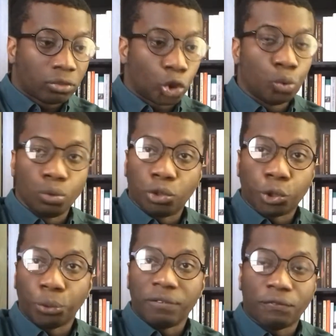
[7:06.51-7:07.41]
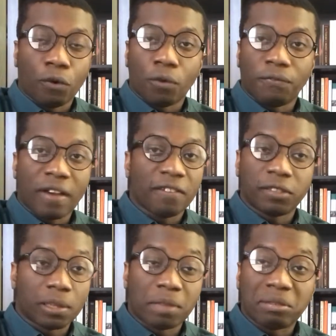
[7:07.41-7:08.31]
2, 3, 4,
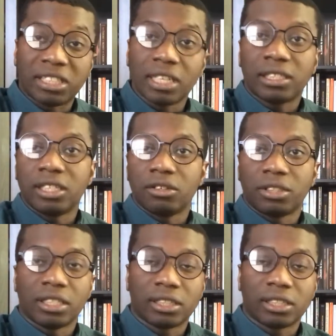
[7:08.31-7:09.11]
5, sometimes 6 years,